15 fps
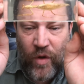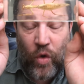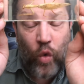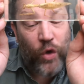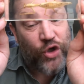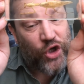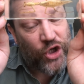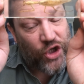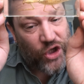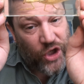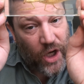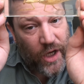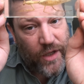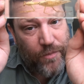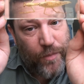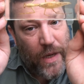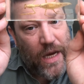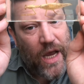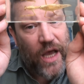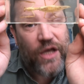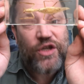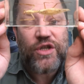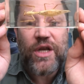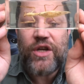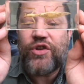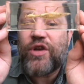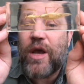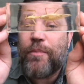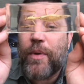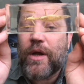which is good because they
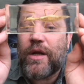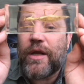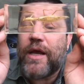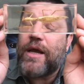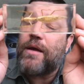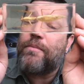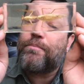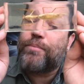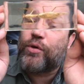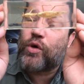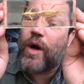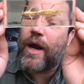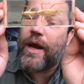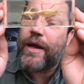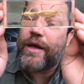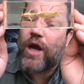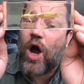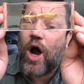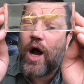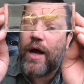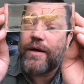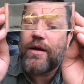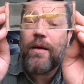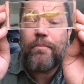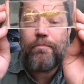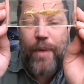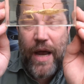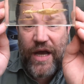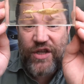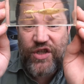typically prey on
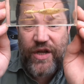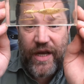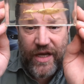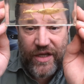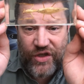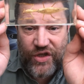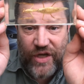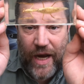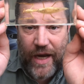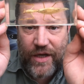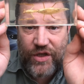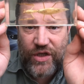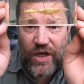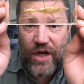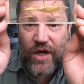pest insects.